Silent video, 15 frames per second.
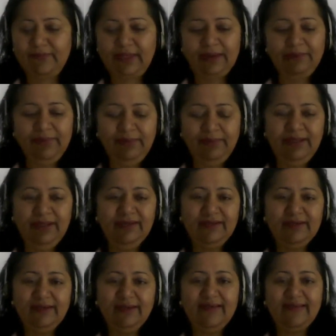people are
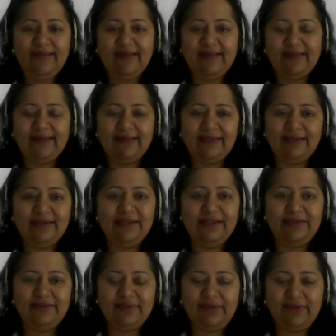realizing that turning
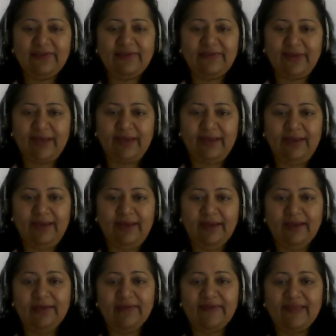to philosophy
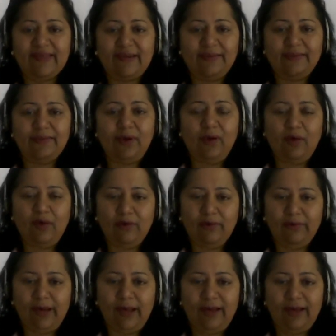gives some
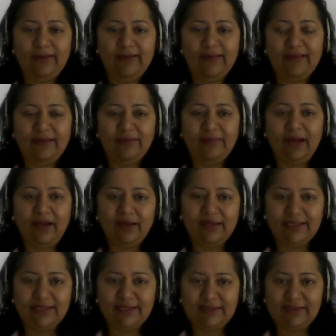hope and some
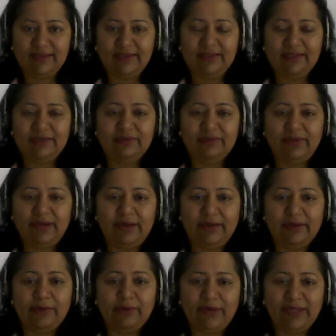answers to
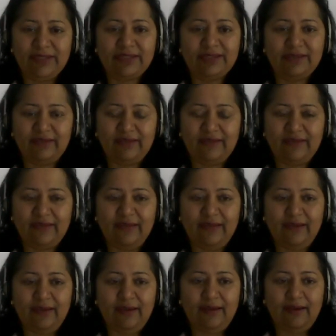our questions,
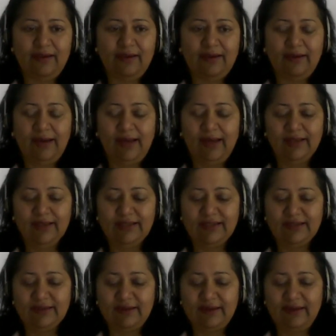
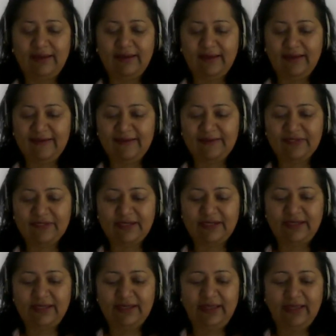and
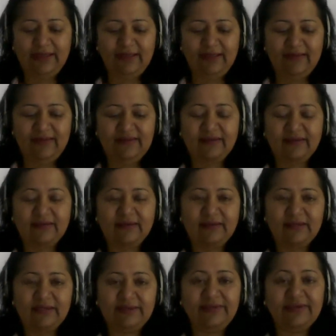especially in these
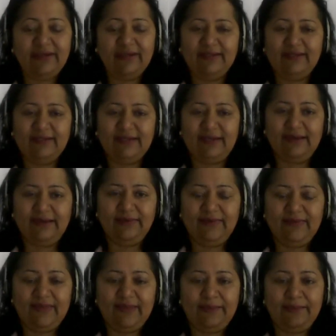difficult times,